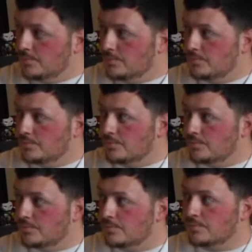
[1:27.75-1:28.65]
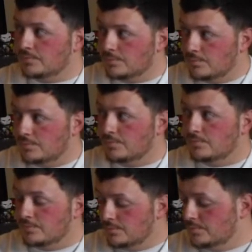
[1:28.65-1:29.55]

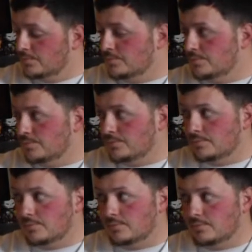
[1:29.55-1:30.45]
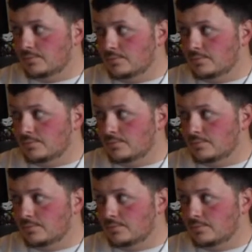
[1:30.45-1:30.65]
No words are spoken by the person on screen.